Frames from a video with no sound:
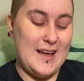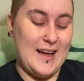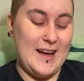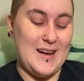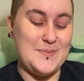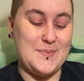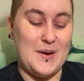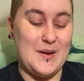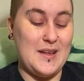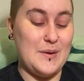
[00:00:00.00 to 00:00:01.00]

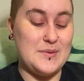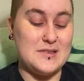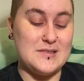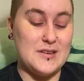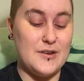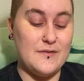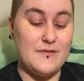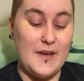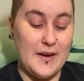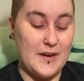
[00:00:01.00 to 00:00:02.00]
But it
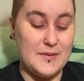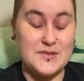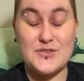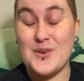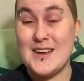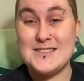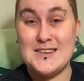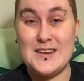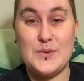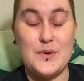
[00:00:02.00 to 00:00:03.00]
was great seating.